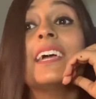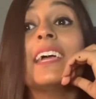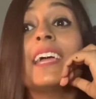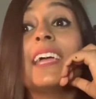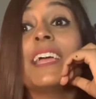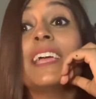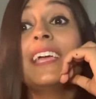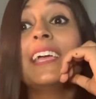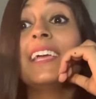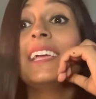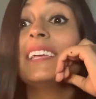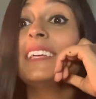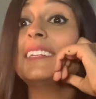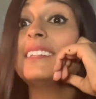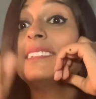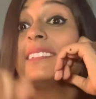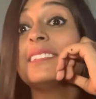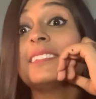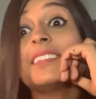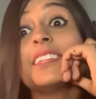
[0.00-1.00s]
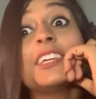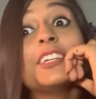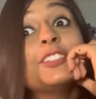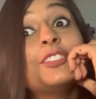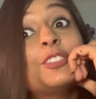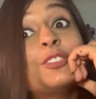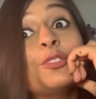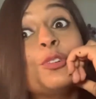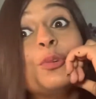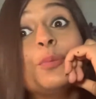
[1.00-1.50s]
Hey, there's
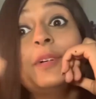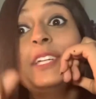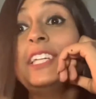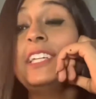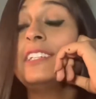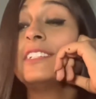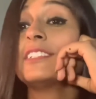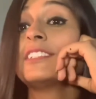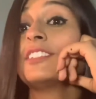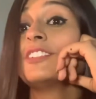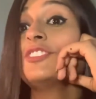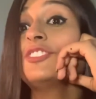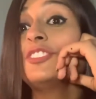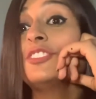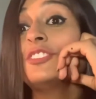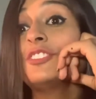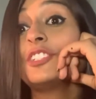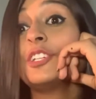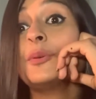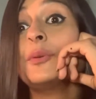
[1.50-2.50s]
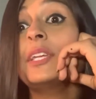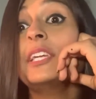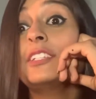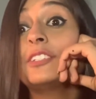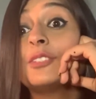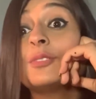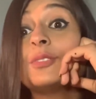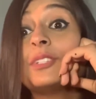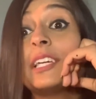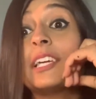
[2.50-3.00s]
so many decisions you need
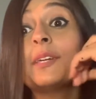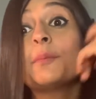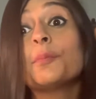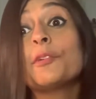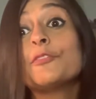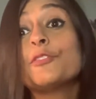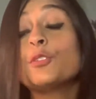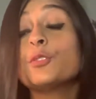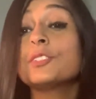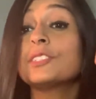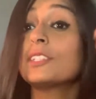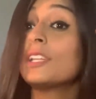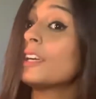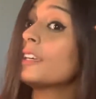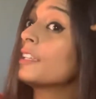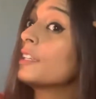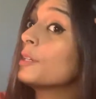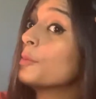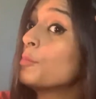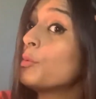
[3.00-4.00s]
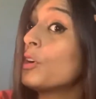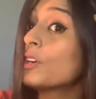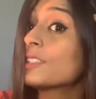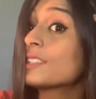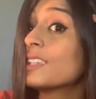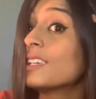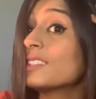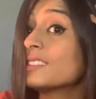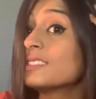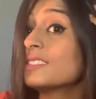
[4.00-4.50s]
to take before starting a
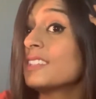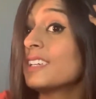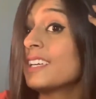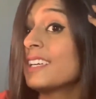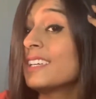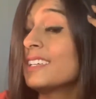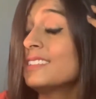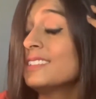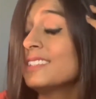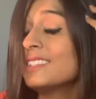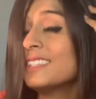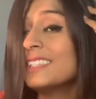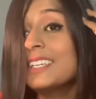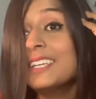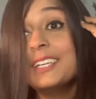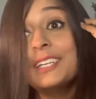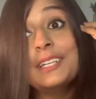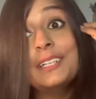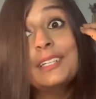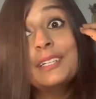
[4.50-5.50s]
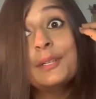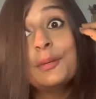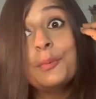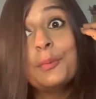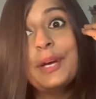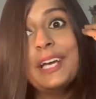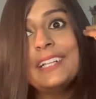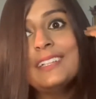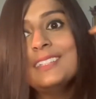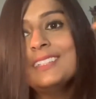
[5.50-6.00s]
podcast, right?
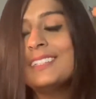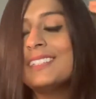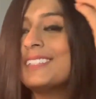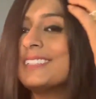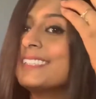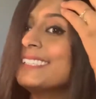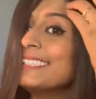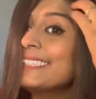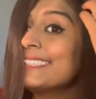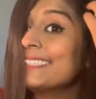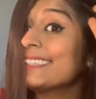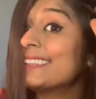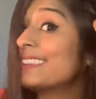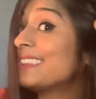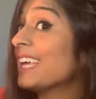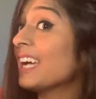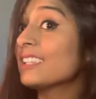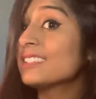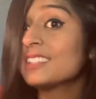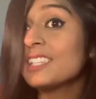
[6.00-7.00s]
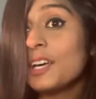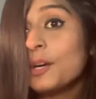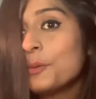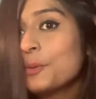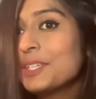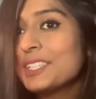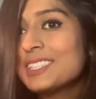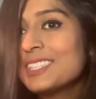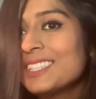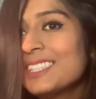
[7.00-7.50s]
Well, that's how
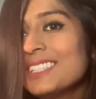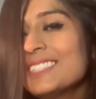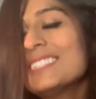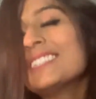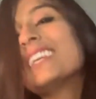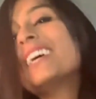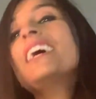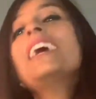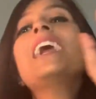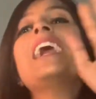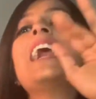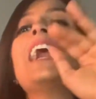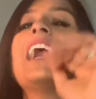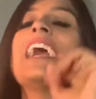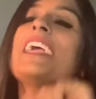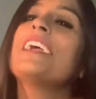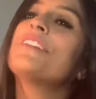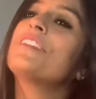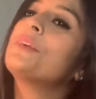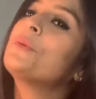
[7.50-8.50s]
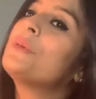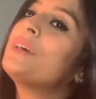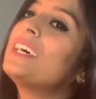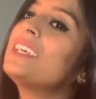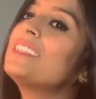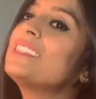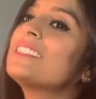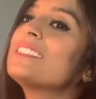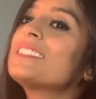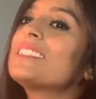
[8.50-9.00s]
it is. Hi
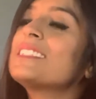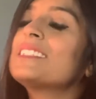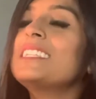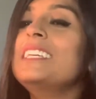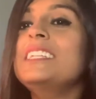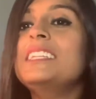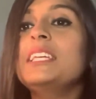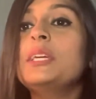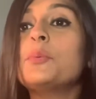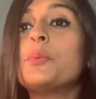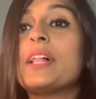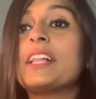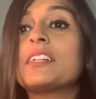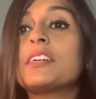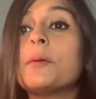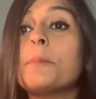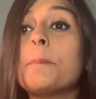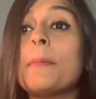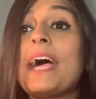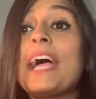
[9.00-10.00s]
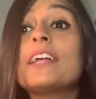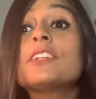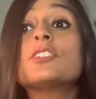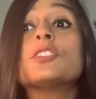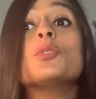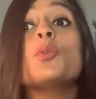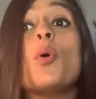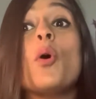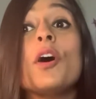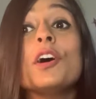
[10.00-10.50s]
everyone, this is Neeti. Welcome back
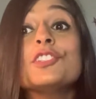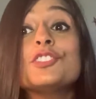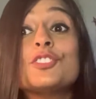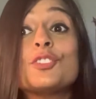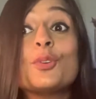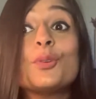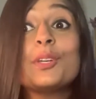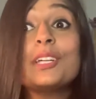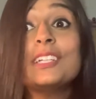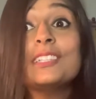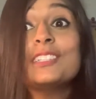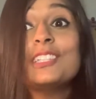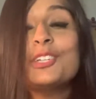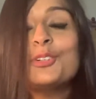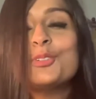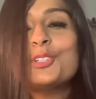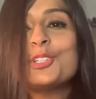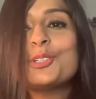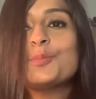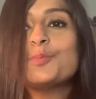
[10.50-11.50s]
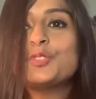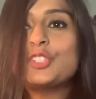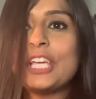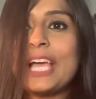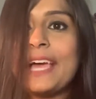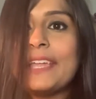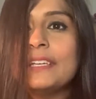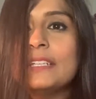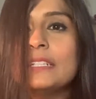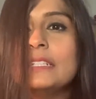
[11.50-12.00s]
to Odd Stories YouTube
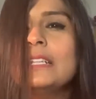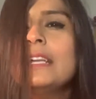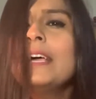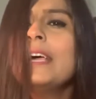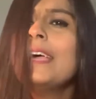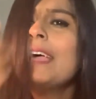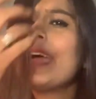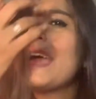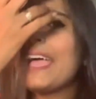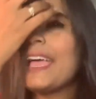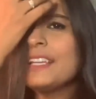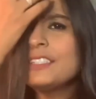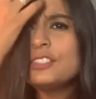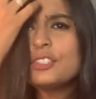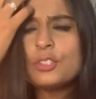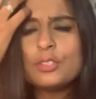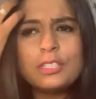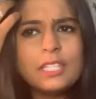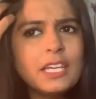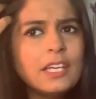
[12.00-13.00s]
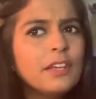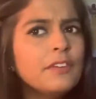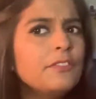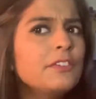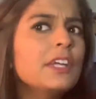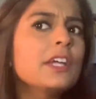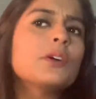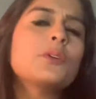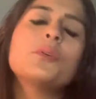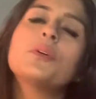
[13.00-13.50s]
channel. And today
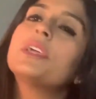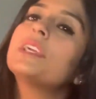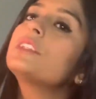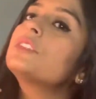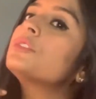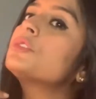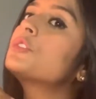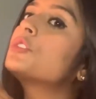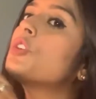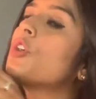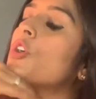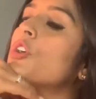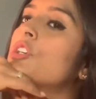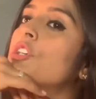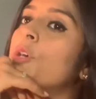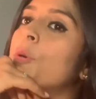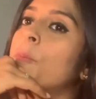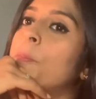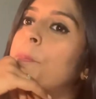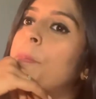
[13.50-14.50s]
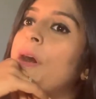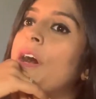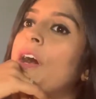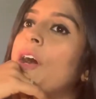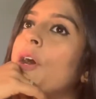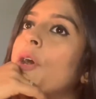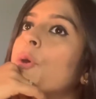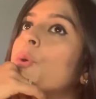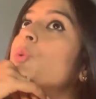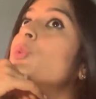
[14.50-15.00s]
we are going to talk
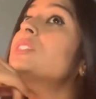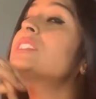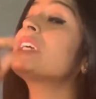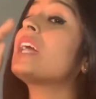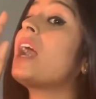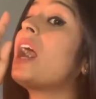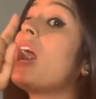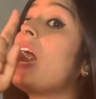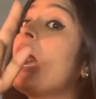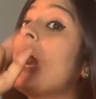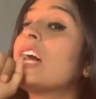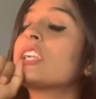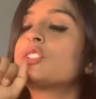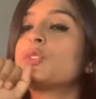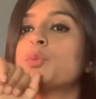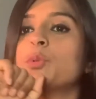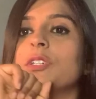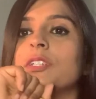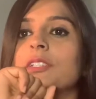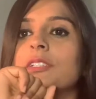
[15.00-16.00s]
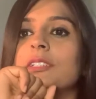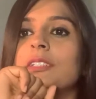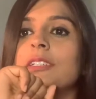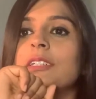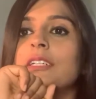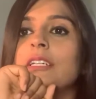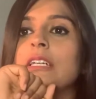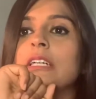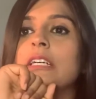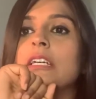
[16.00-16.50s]
about artwork.
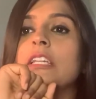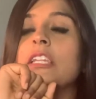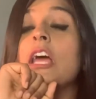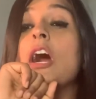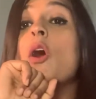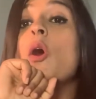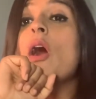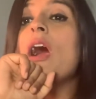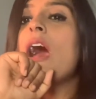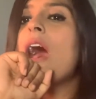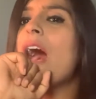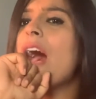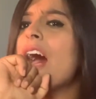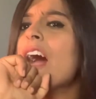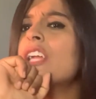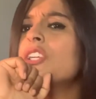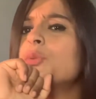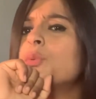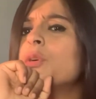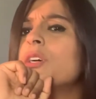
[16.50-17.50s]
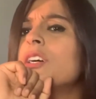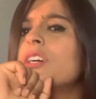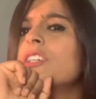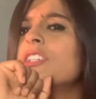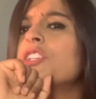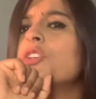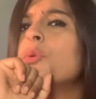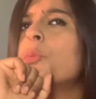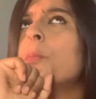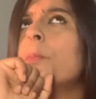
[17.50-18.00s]
Now,
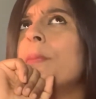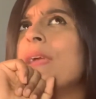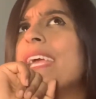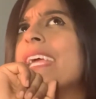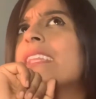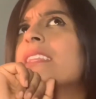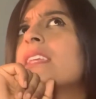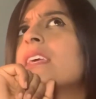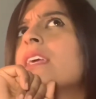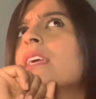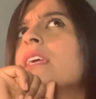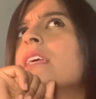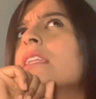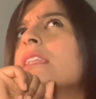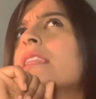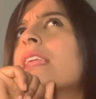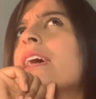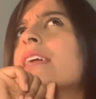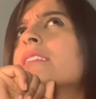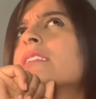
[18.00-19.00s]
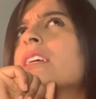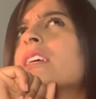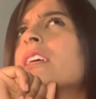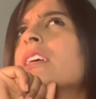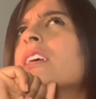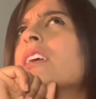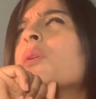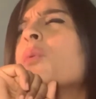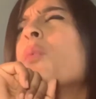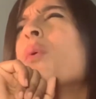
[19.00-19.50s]
artwork, you may think that
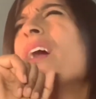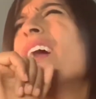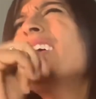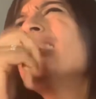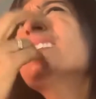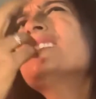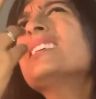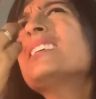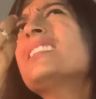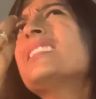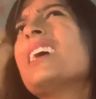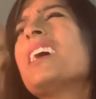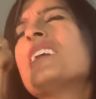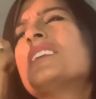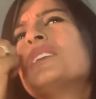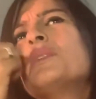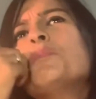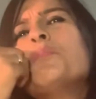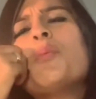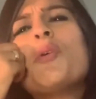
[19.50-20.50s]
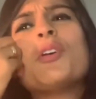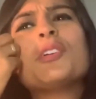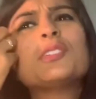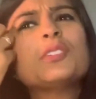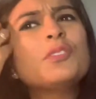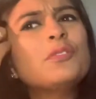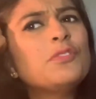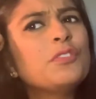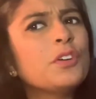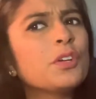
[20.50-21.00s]
why is it that
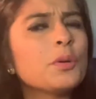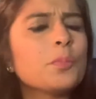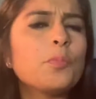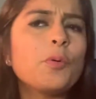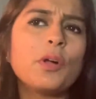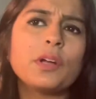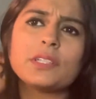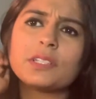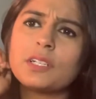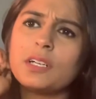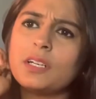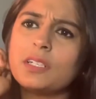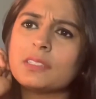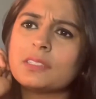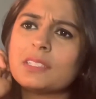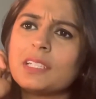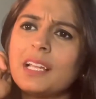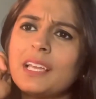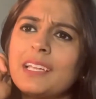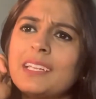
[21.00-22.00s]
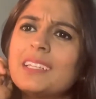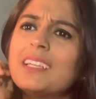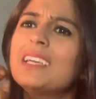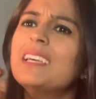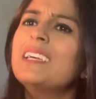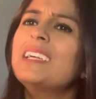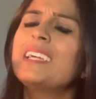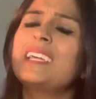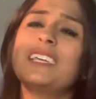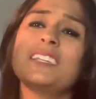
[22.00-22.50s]
important for a podcast? Like,
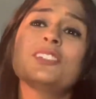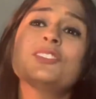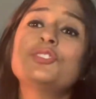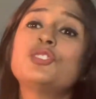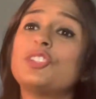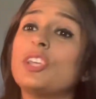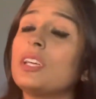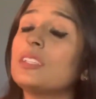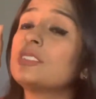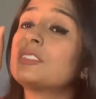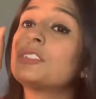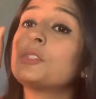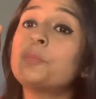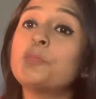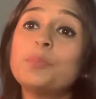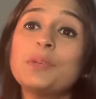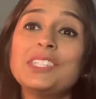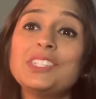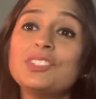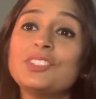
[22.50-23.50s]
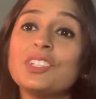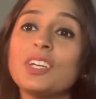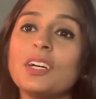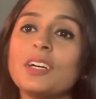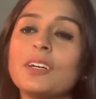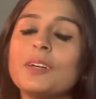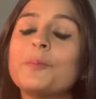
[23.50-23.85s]
it is just a picture.